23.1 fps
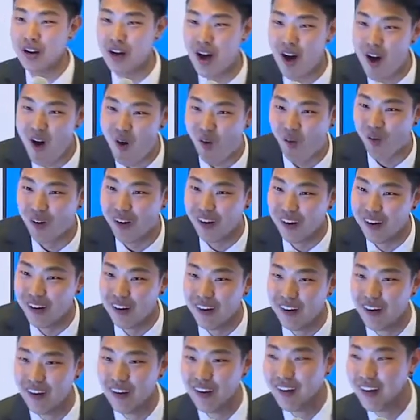to go?
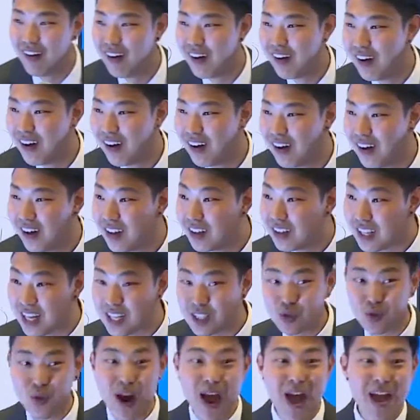
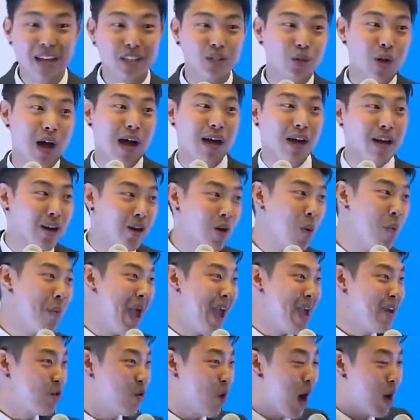That's right, so I'm going to go
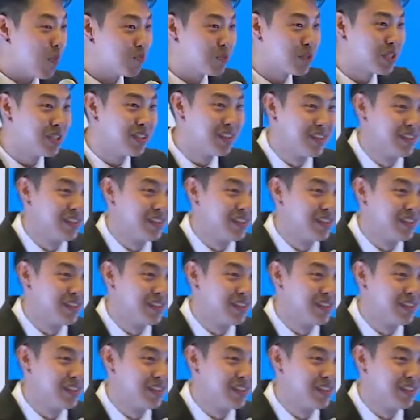bankrupt.